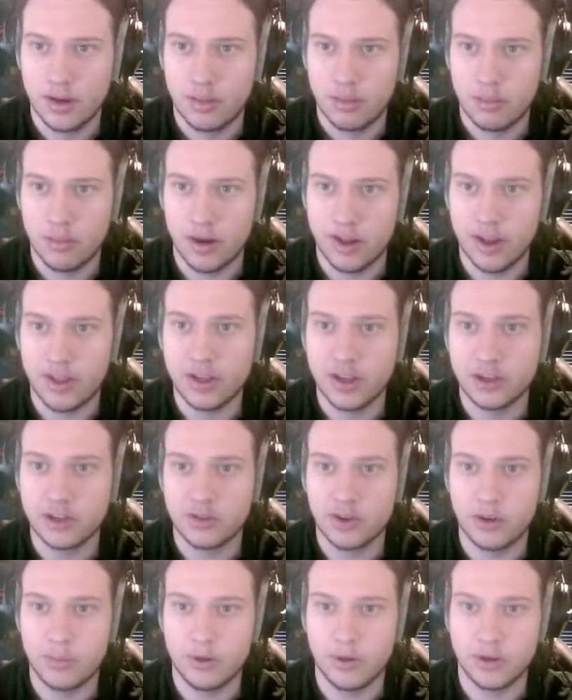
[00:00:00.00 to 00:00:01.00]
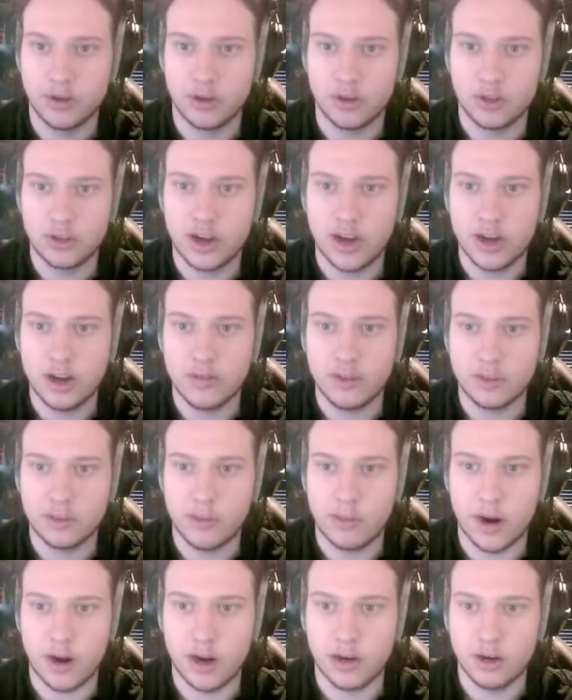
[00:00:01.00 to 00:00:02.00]
But I think it's really pretty. So it's kind of
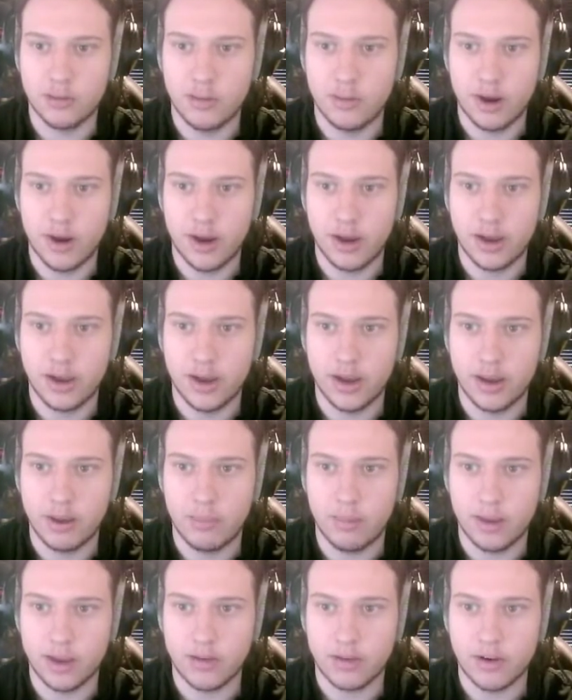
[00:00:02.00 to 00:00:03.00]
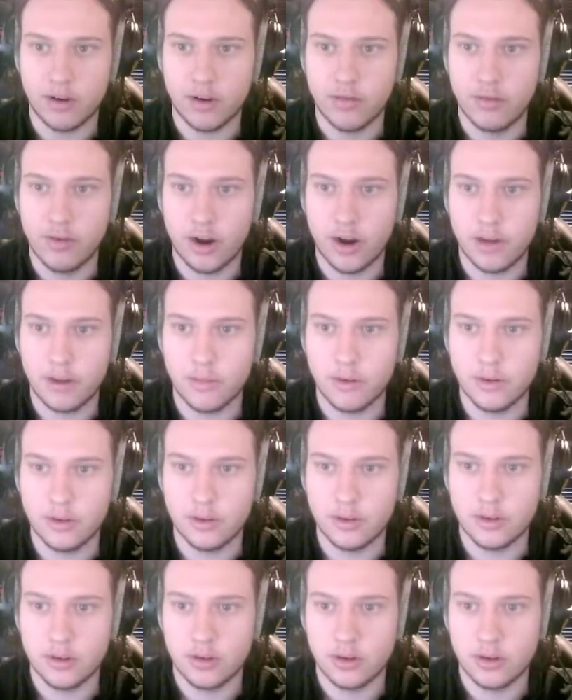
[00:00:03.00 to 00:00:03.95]
inspired by a playground environment.